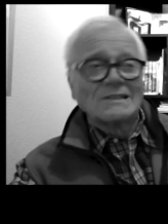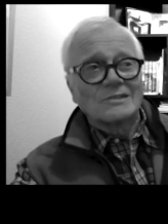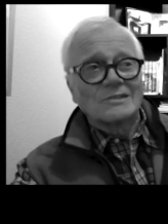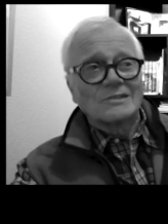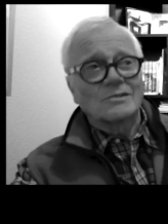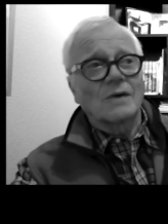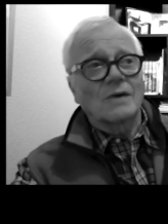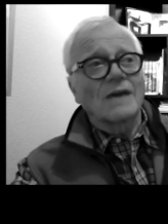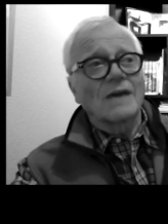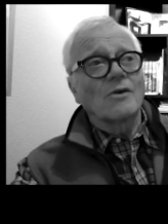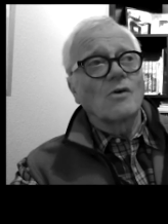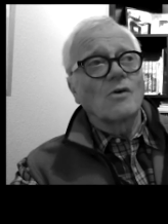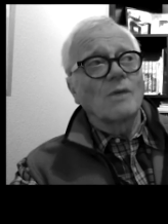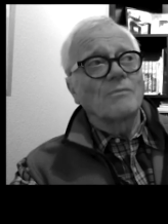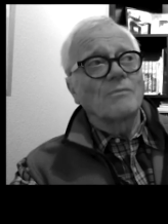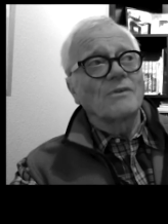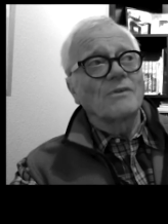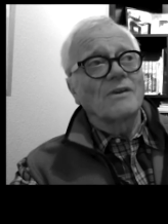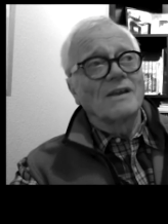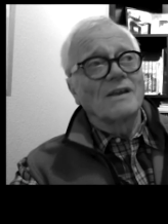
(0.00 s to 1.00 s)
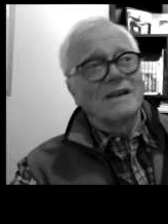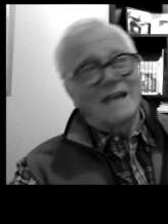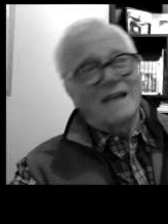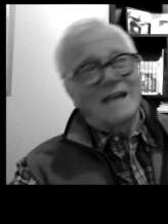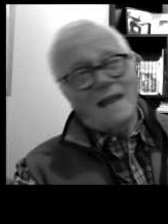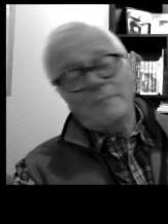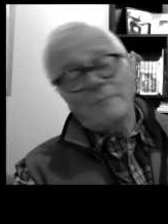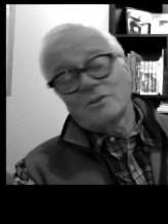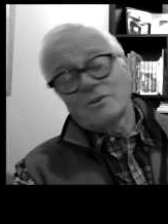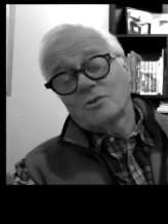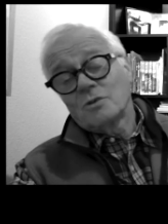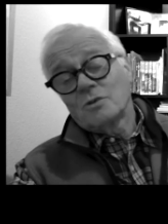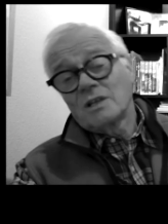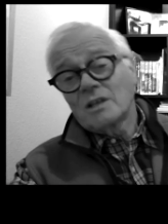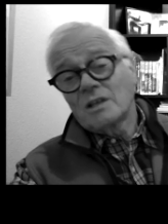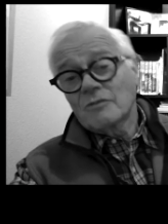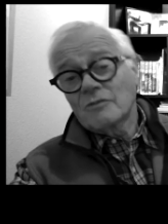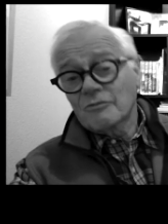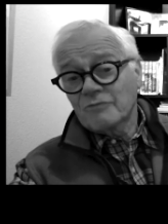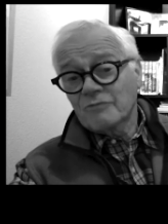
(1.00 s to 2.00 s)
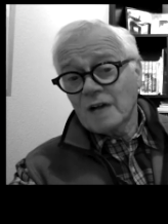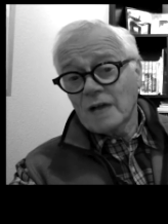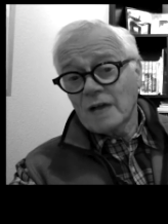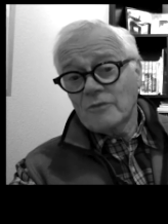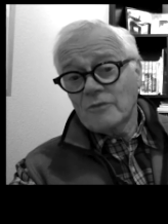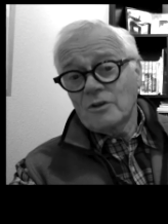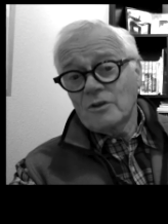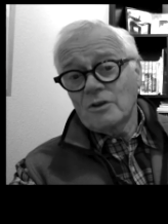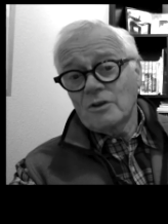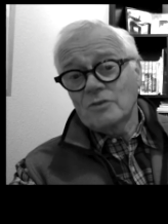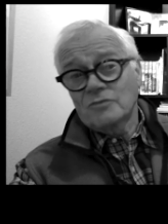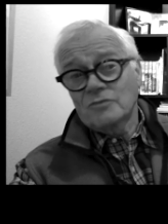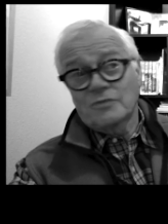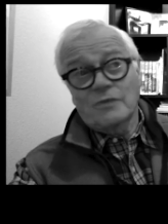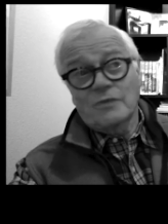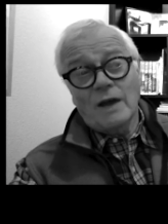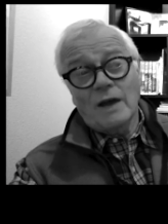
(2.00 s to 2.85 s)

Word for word: So I go up there. I've been shooting there for five years, five